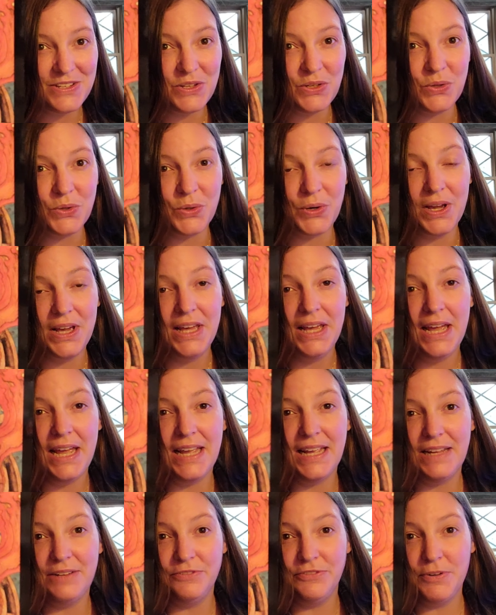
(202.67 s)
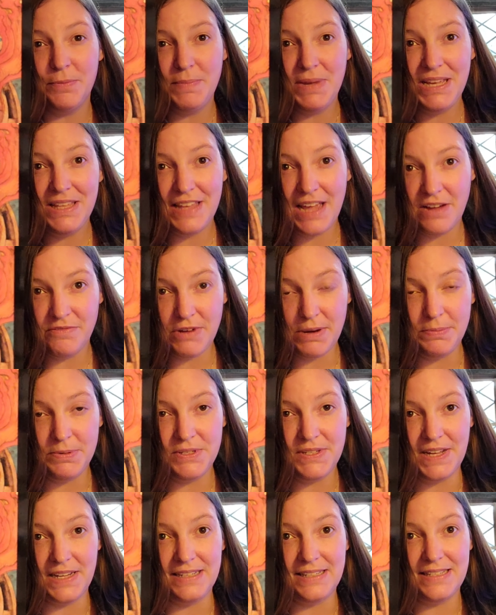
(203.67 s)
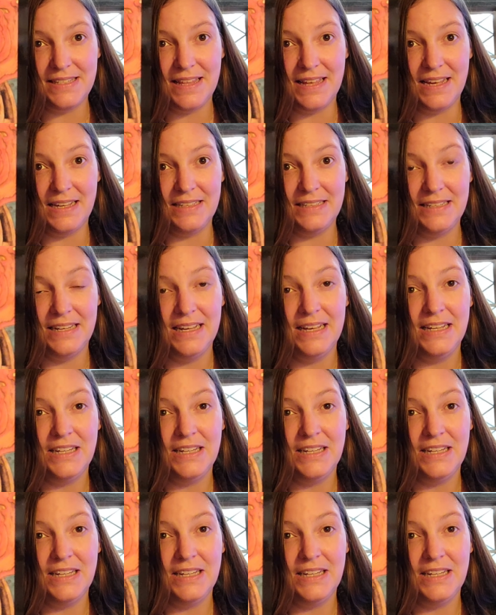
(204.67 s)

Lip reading: too. And for me, that represents that,